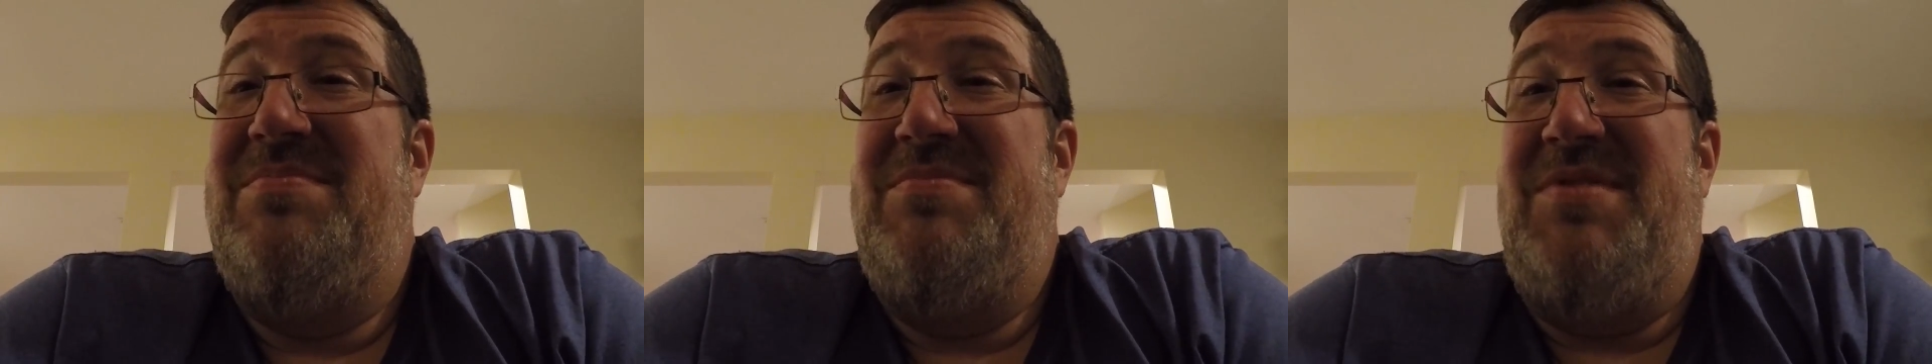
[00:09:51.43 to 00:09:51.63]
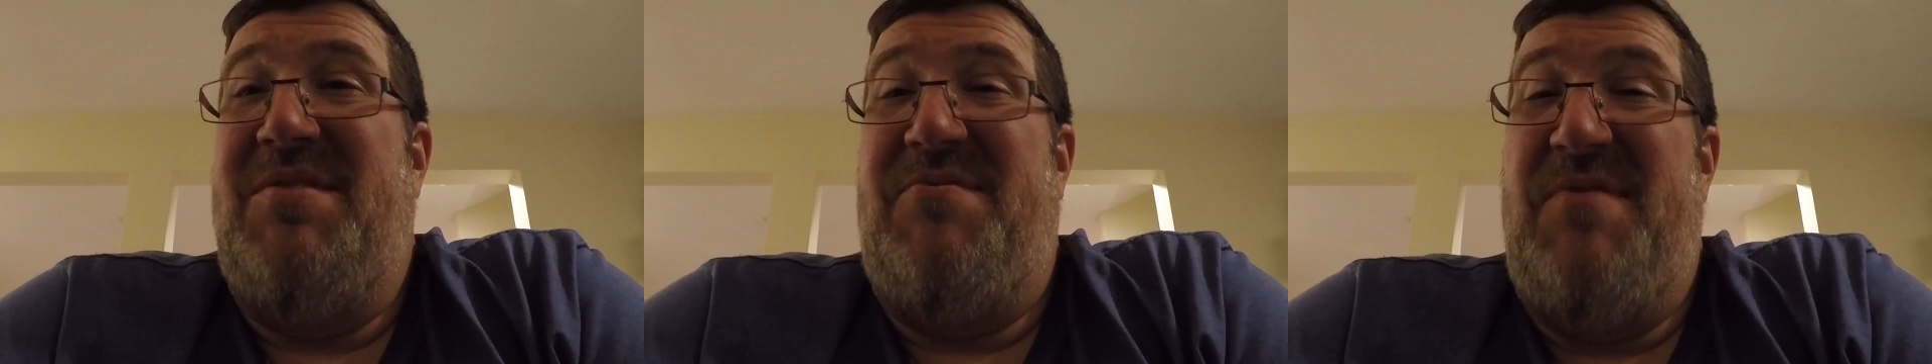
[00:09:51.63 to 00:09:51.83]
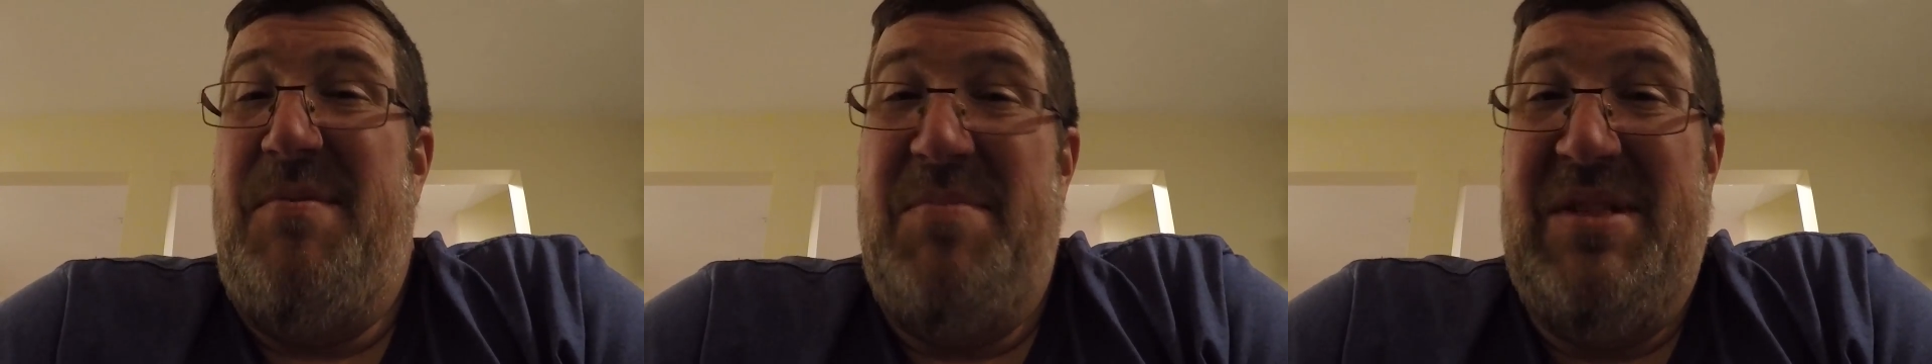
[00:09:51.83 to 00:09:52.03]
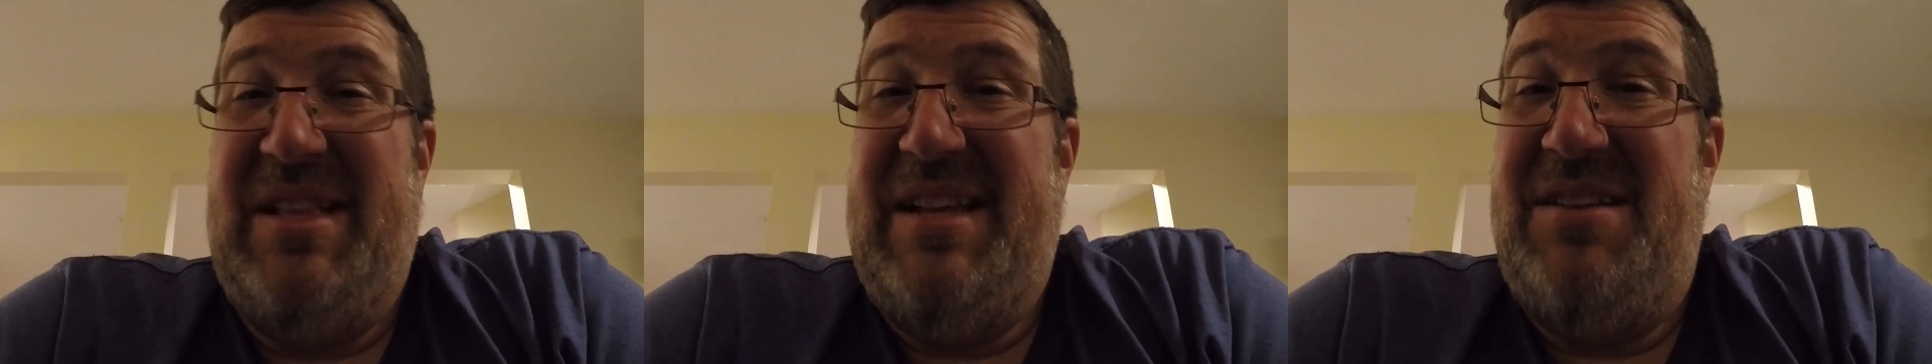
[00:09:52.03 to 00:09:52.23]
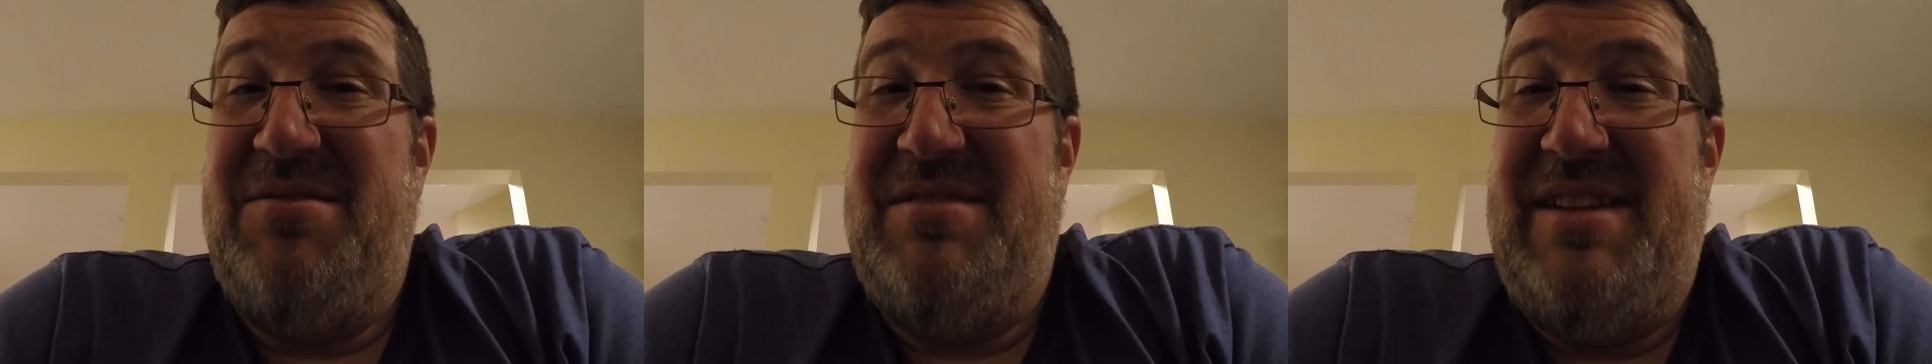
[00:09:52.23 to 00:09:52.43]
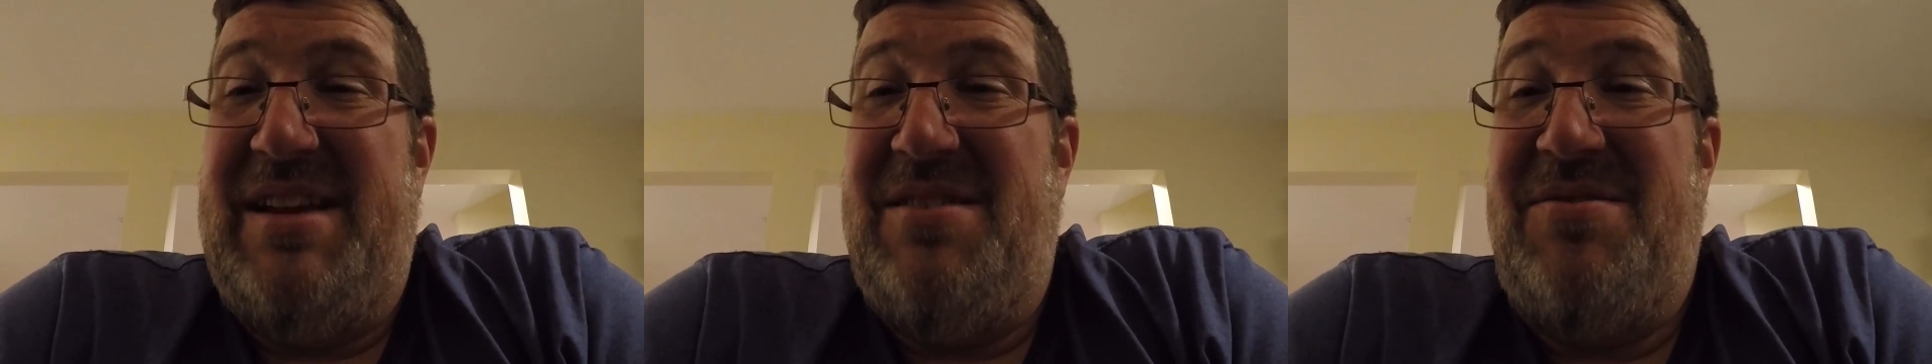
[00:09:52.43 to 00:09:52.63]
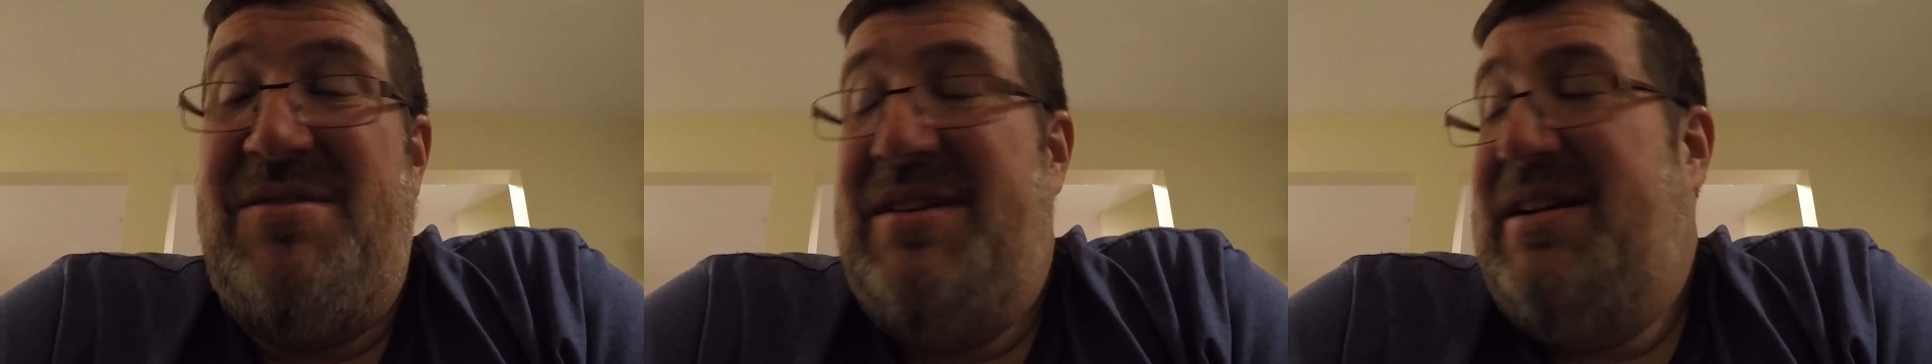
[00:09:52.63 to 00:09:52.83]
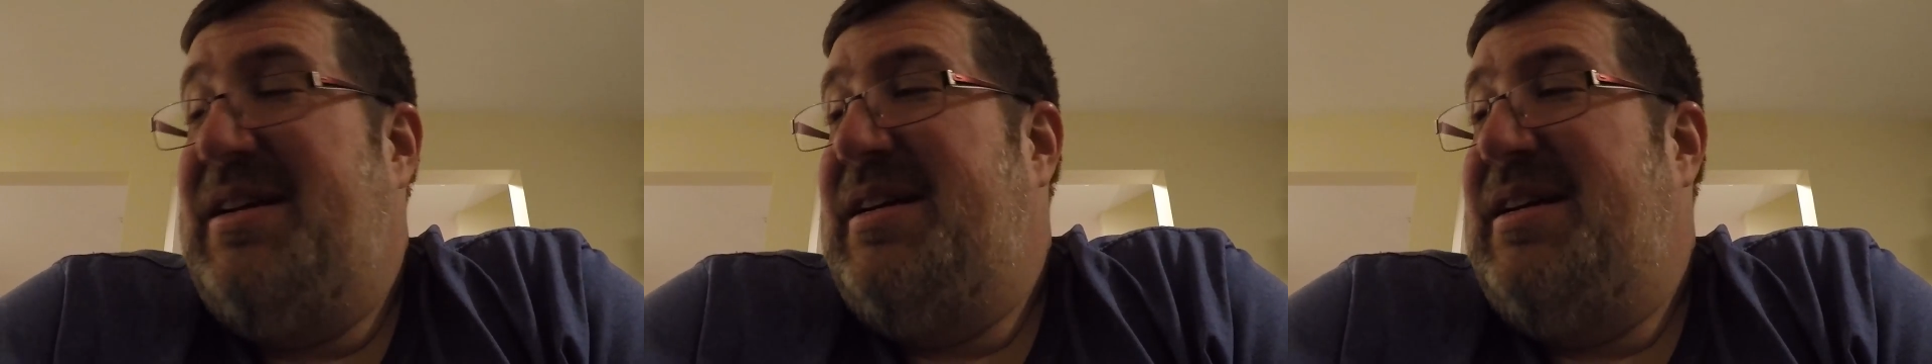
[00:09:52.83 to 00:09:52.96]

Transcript: defibrillators now